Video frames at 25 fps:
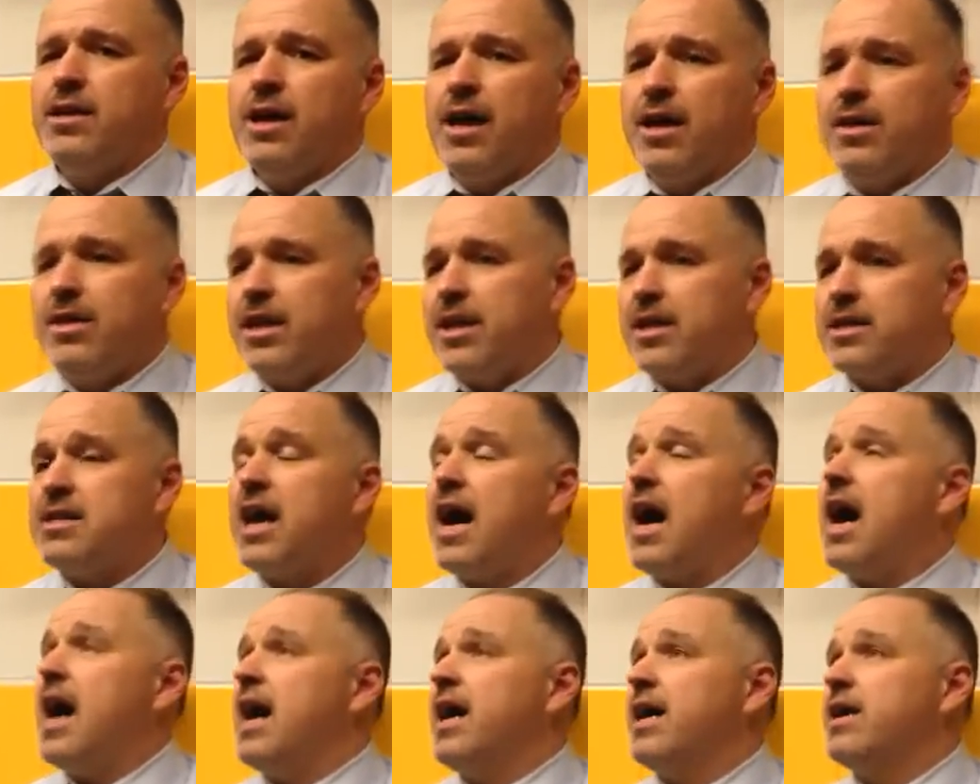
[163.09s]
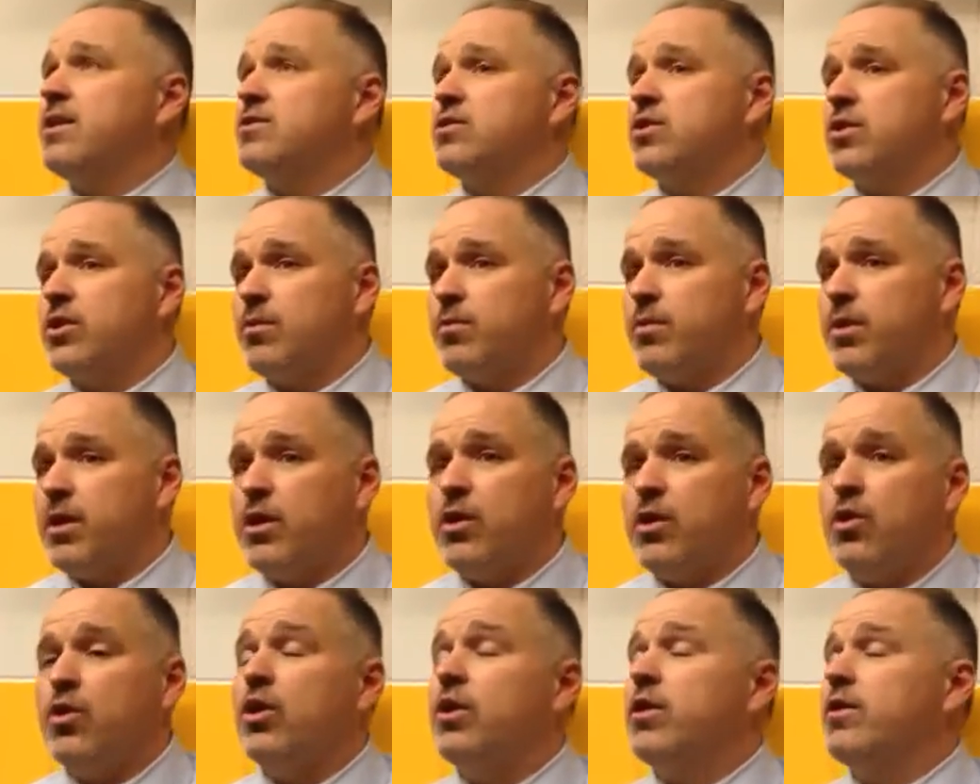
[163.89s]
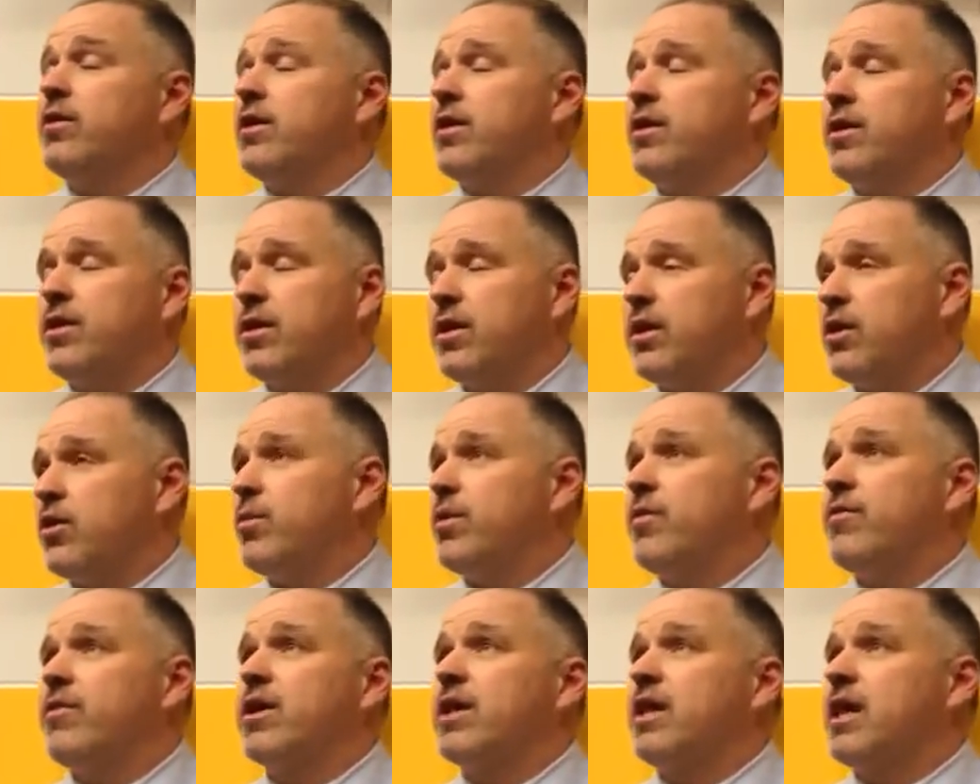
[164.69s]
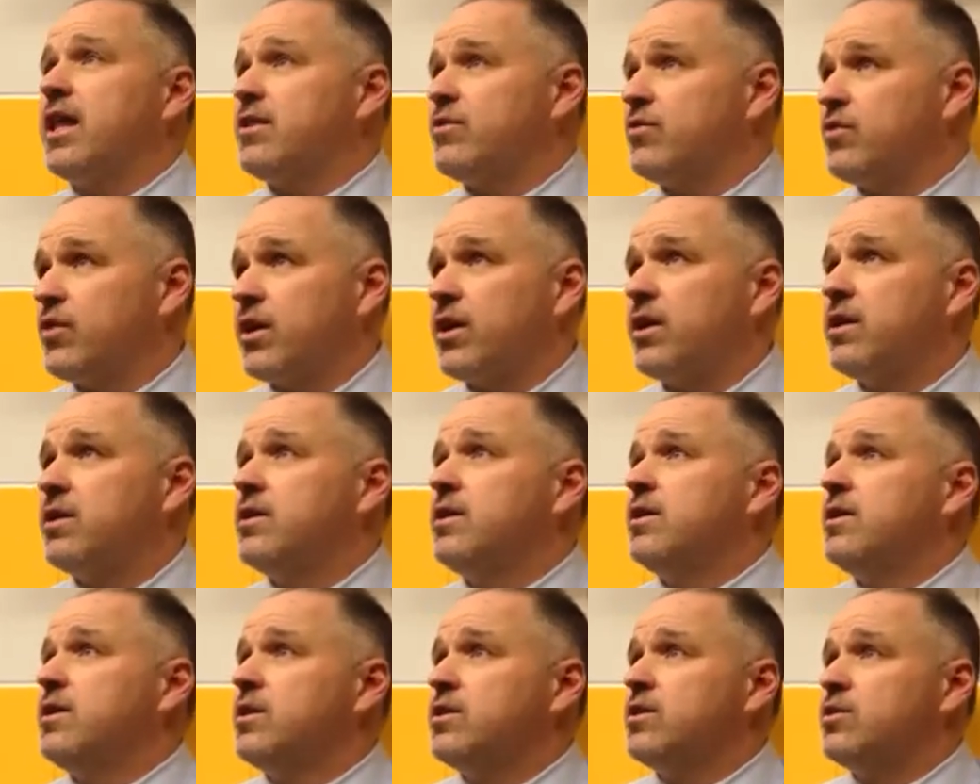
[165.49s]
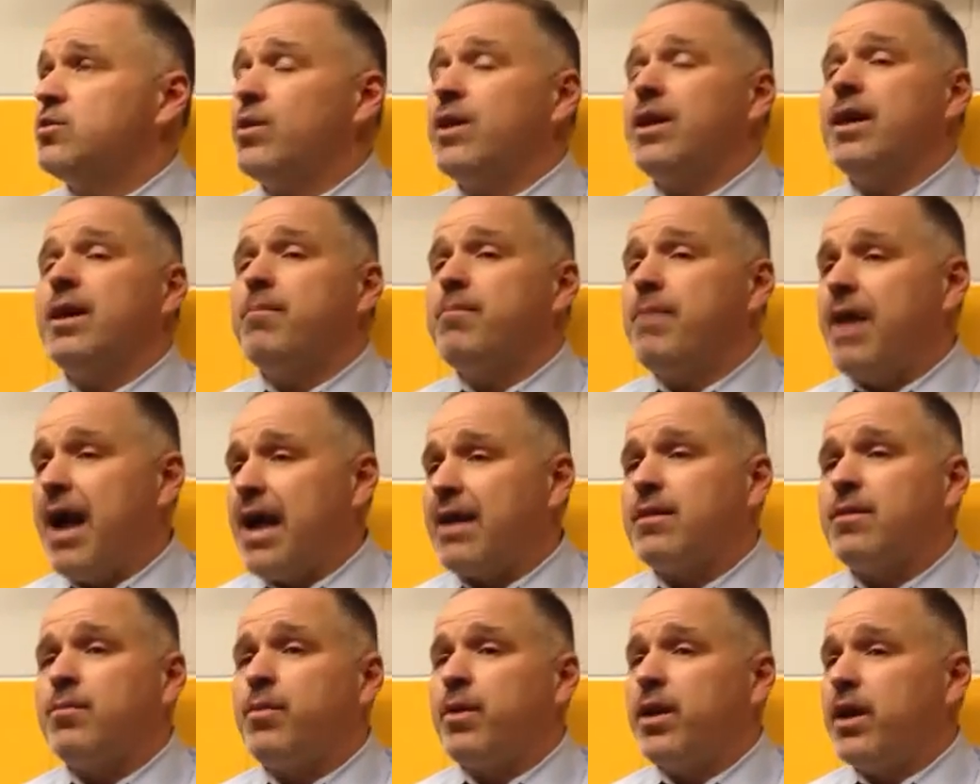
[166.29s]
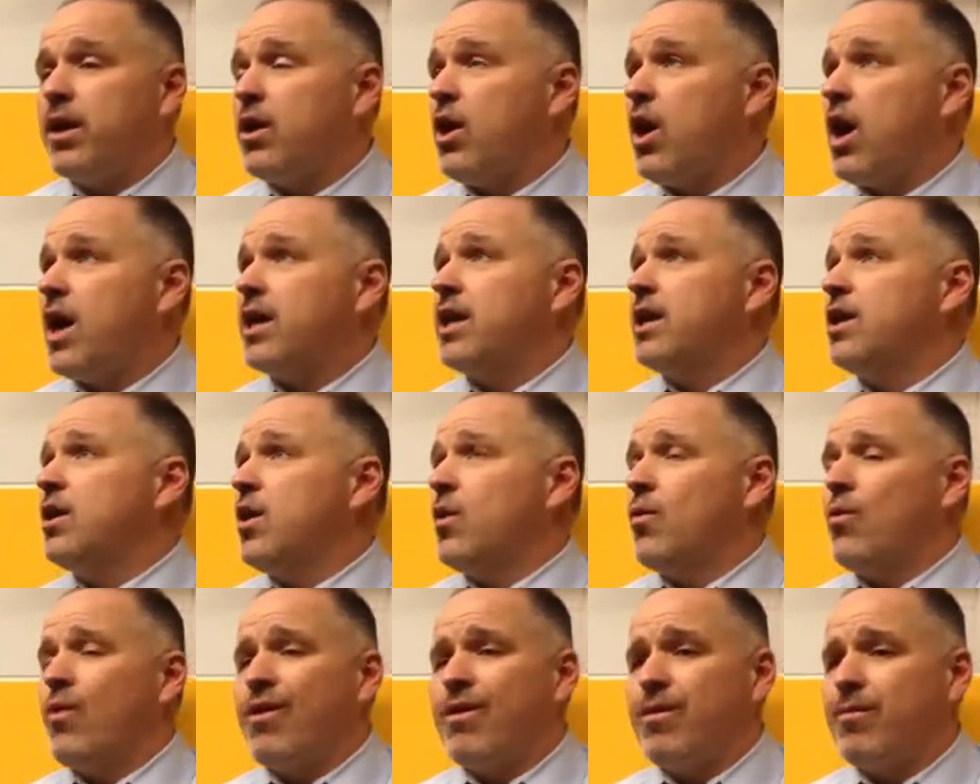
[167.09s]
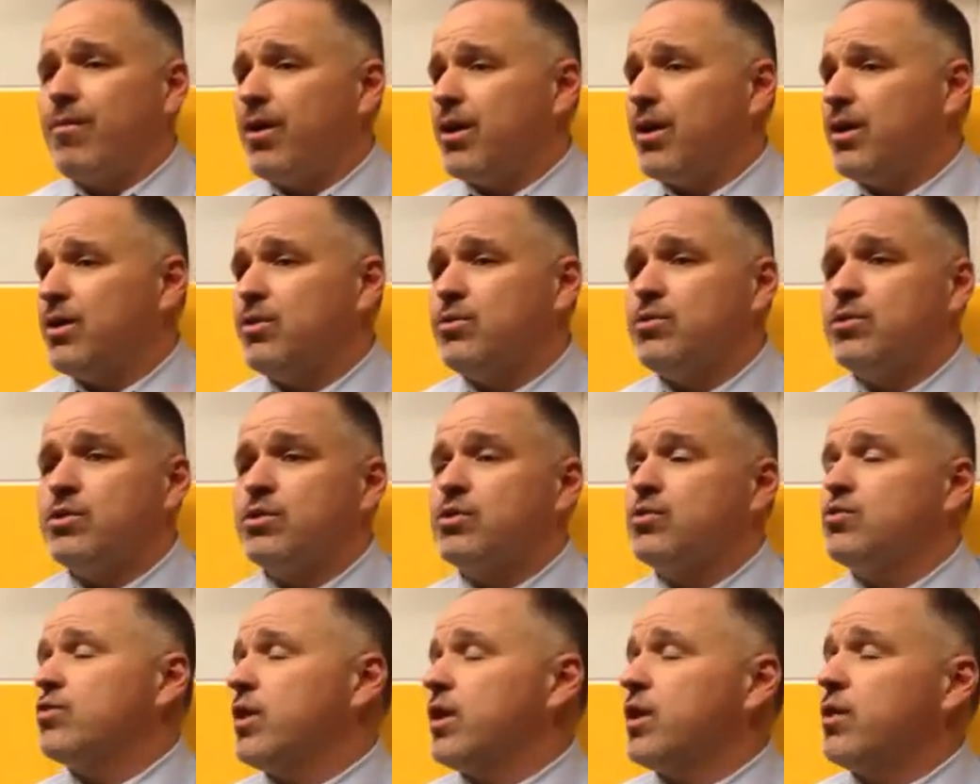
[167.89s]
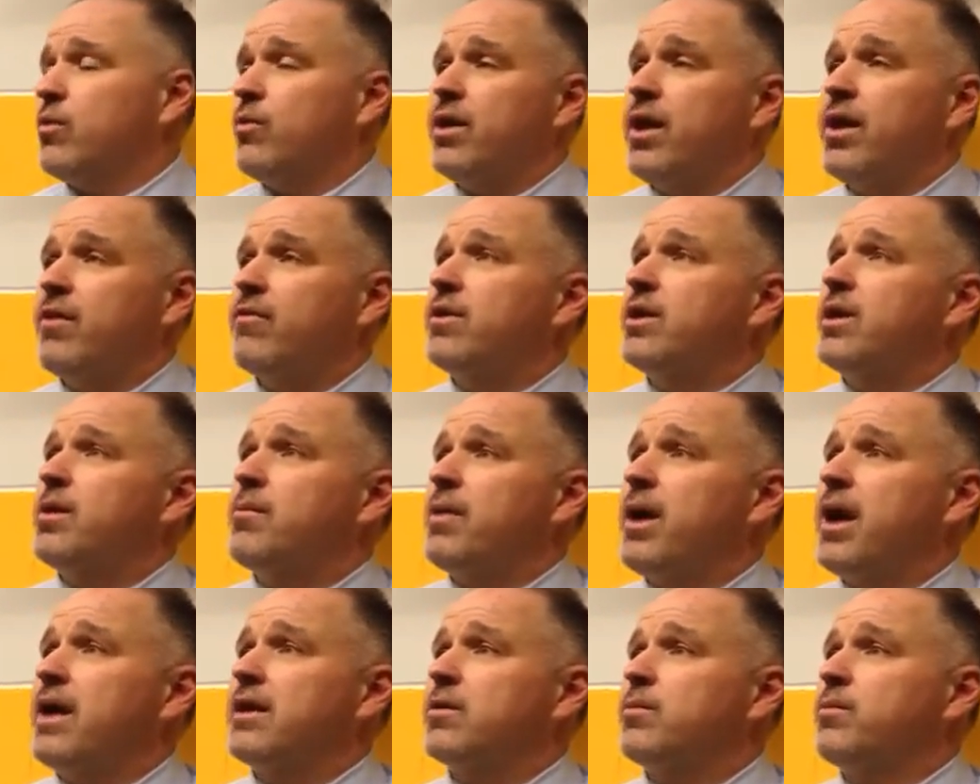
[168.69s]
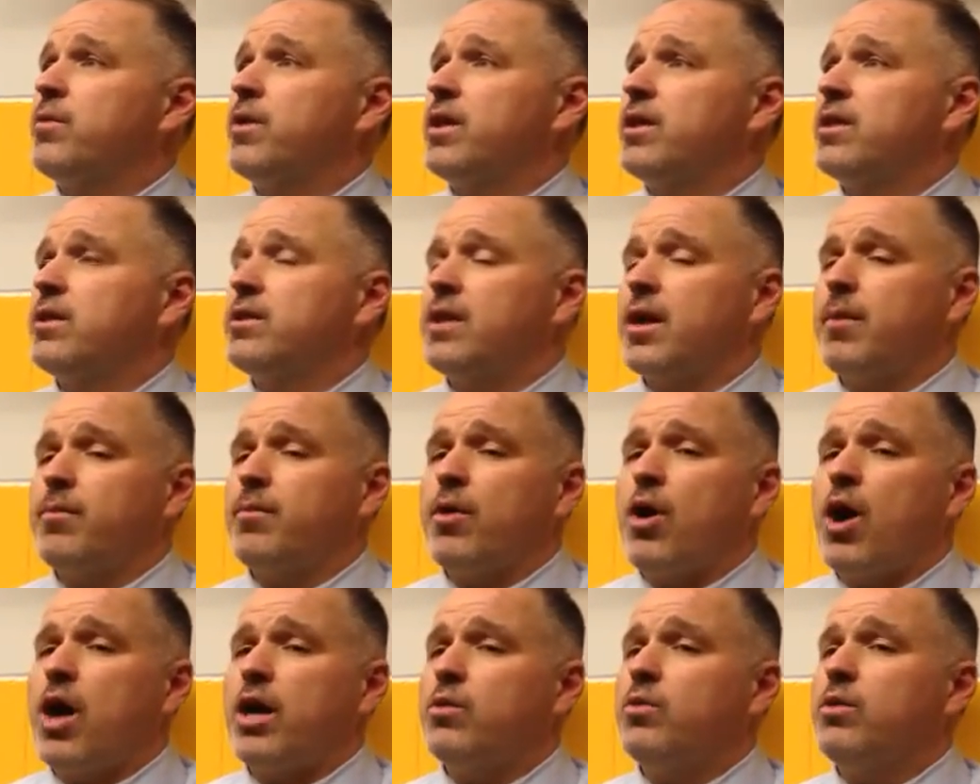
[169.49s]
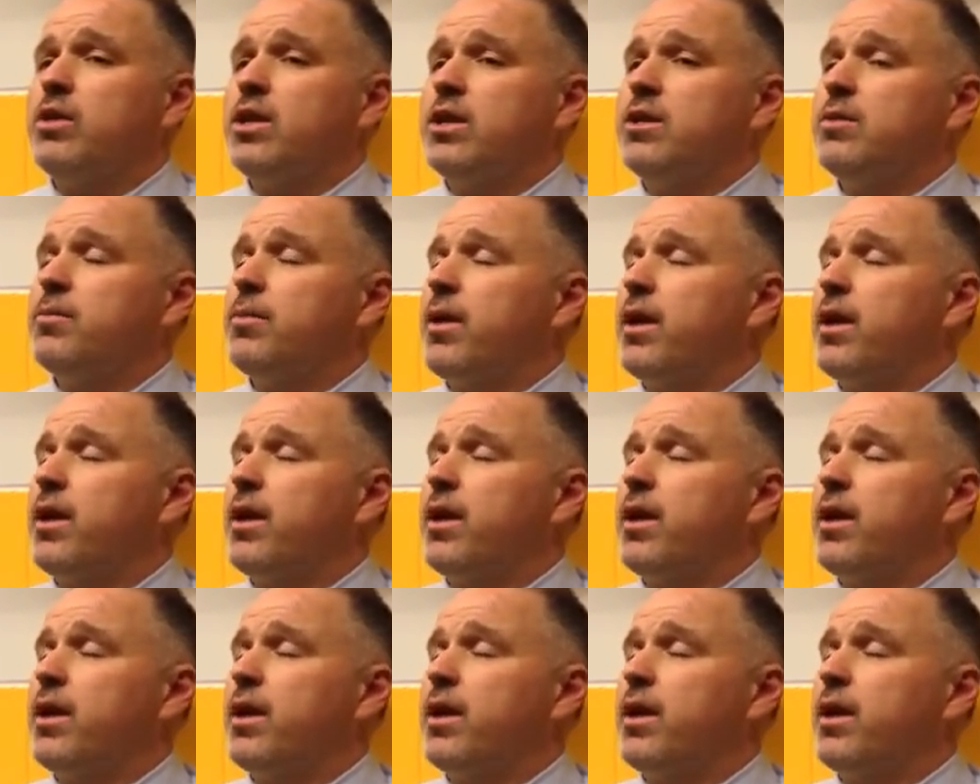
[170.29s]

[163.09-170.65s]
I think a tie is going to be good, a, little bit of a cleanser, so we can get back to playing hockey, not worrying about a losing streak or whatever, get back to playing the type of hockey we